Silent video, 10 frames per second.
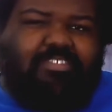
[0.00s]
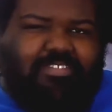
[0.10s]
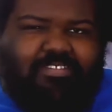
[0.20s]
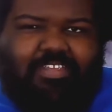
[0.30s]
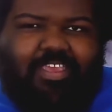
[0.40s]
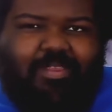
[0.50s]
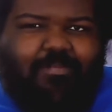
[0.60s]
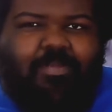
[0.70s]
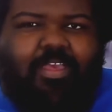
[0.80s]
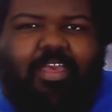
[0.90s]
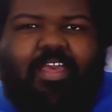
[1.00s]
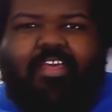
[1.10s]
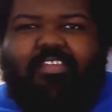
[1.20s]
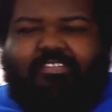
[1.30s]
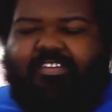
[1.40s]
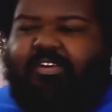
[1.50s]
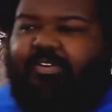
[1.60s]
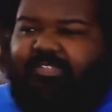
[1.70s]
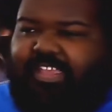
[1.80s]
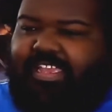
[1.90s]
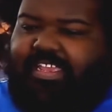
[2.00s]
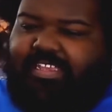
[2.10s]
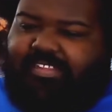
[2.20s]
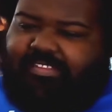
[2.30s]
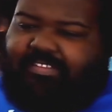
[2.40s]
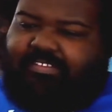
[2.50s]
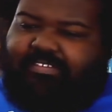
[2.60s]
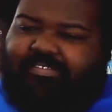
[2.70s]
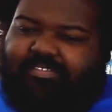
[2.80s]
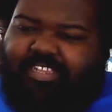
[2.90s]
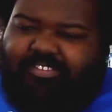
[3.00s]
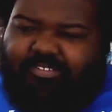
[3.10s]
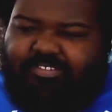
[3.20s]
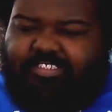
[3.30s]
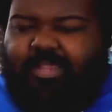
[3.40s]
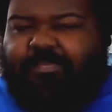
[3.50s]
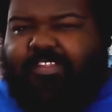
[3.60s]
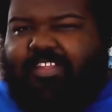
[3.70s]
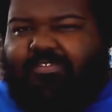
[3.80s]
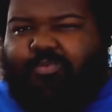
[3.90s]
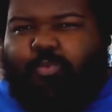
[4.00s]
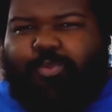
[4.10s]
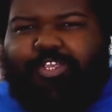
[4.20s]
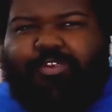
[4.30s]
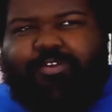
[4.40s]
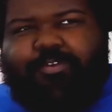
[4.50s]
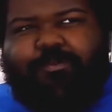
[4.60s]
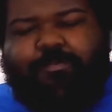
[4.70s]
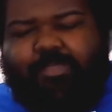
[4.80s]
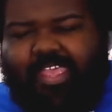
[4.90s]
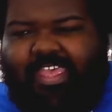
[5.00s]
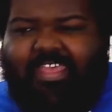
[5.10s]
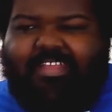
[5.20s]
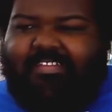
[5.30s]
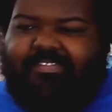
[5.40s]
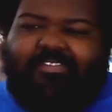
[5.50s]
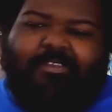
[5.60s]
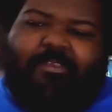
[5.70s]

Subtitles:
in this game. So they do something that's weird, and